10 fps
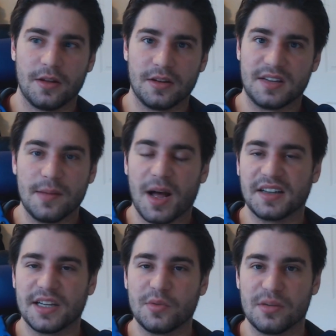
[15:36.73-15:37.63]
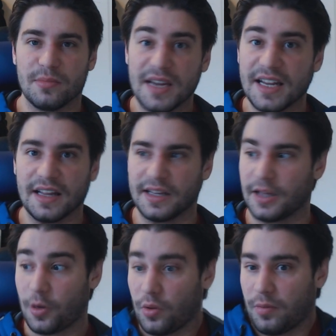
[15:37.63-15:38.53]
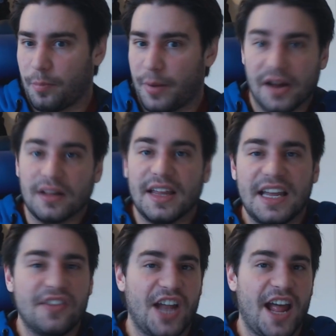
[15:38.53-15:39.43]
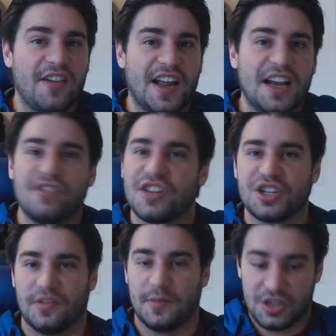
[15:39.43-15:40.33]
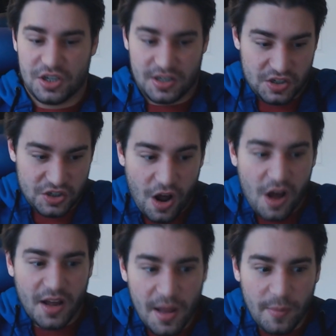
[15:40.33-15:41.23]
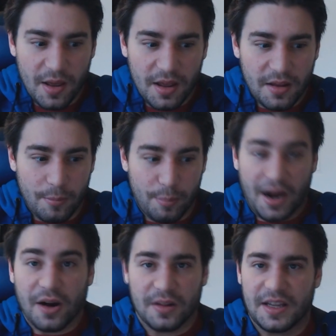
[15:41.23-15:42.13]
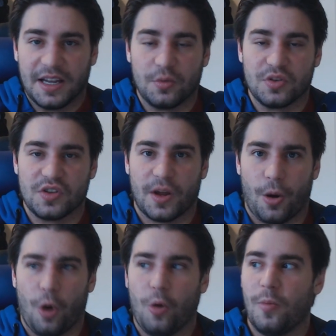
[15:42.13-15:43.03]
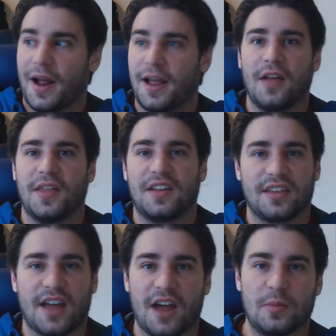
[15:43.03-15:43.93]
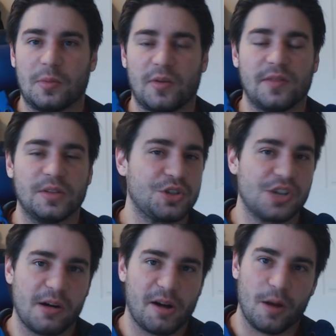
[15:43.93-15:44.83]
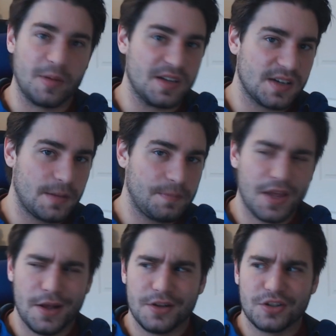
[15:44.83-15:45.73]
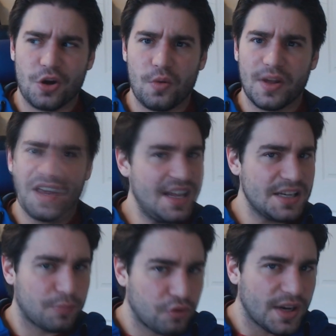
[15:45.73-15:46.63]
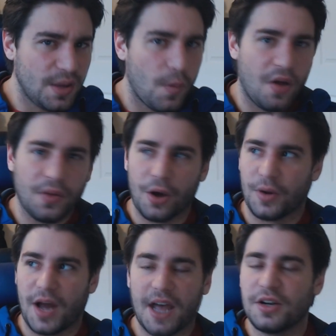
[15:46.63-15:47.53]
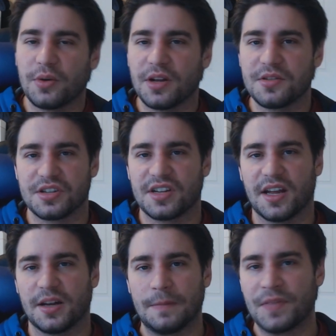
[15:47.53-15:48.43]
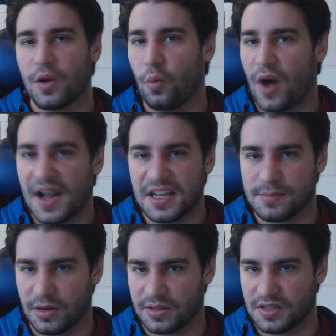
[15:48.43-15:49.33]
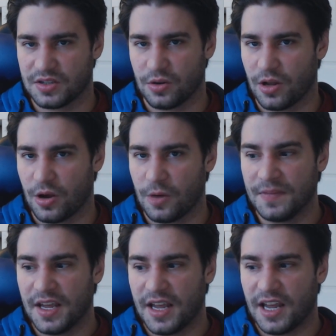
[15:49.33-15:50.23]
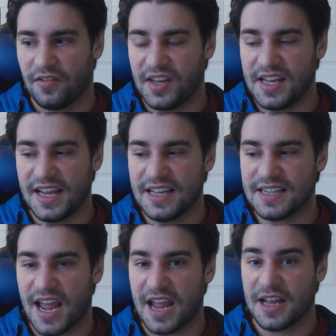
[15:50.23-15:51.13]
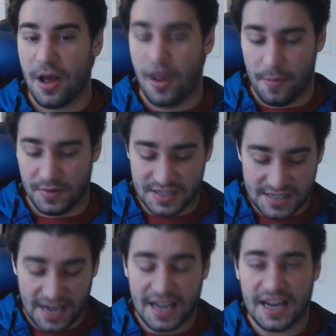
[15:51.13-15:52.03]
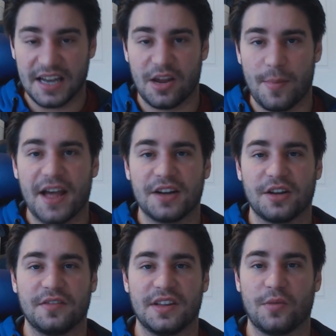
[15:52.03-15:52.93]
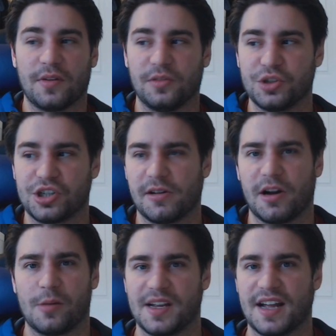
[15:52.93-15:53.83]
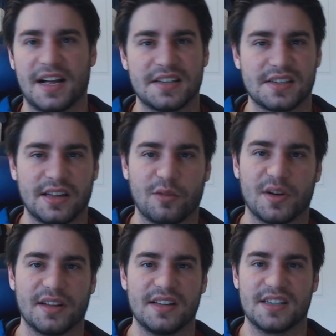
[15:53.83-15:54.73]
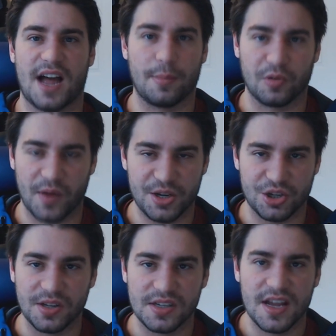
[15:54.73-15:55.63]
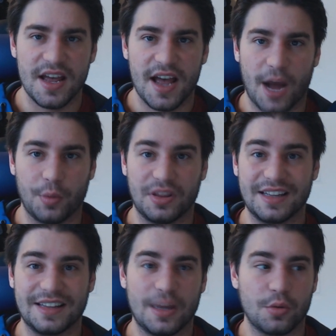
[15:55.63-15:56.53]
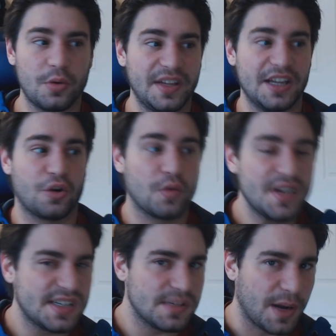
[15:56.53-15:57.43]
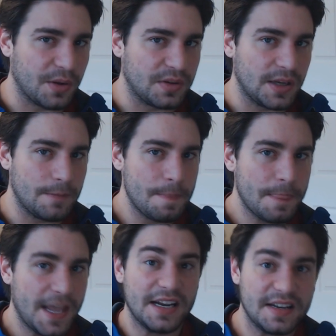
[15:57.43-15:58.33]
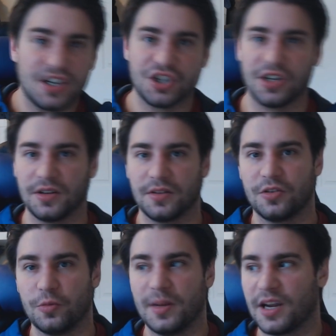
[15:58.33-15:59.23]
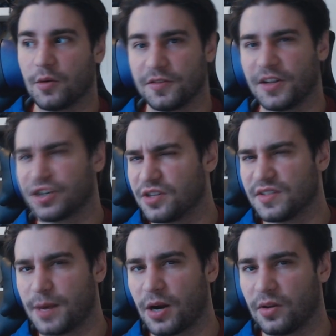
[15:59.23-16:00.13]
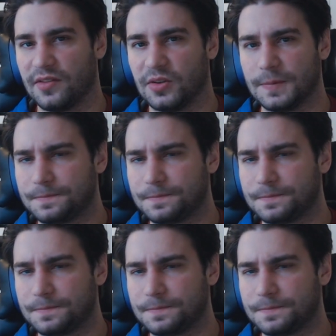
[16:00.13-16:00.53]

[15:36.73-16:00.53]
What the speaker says: Diamante was immediately, like, with barely even having any vision of him, he just saw him barely and was like, oh my god, that's the guy from the Revolutionary Army, isn't it? So he's pretty well known. I don't understand why his bounty's so low. If he is a second in command of the Revolutionary Army, constantly running these operations, I would think that that would only increase his bounty in addition to being a reflection of his power level.